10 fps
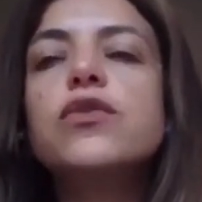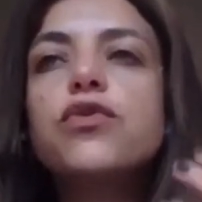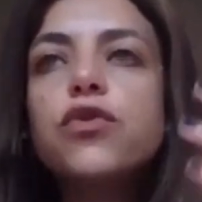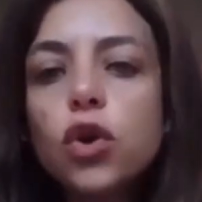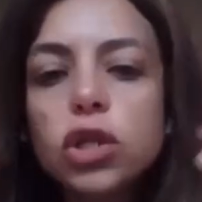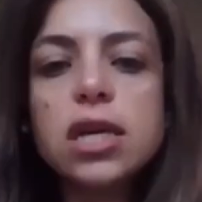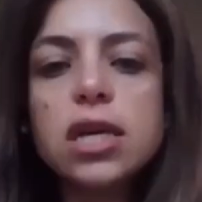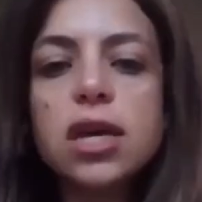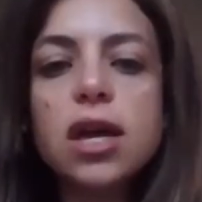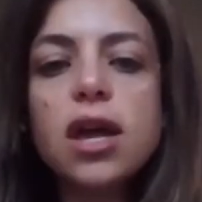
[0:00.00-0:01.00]
haven't
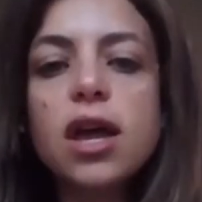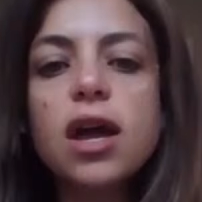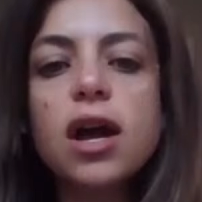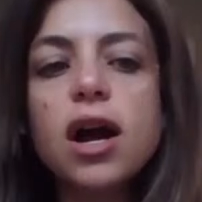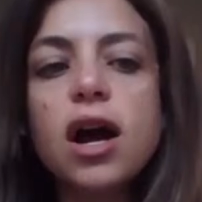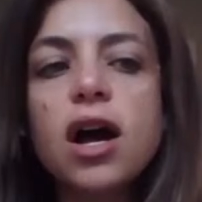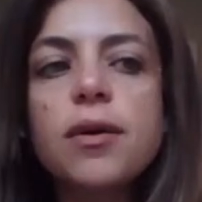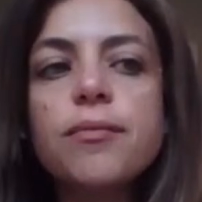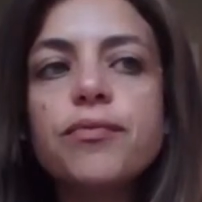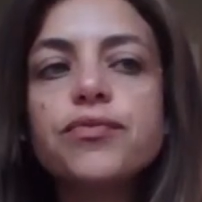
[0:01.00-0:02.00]
fully
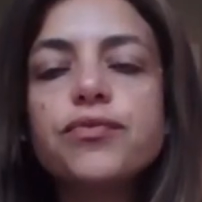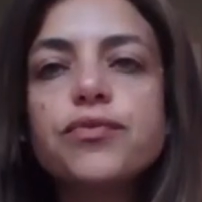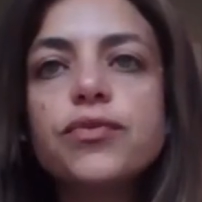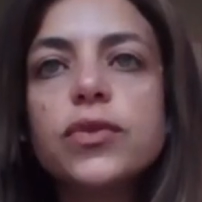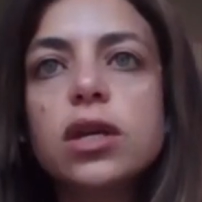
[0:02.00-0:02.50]
um,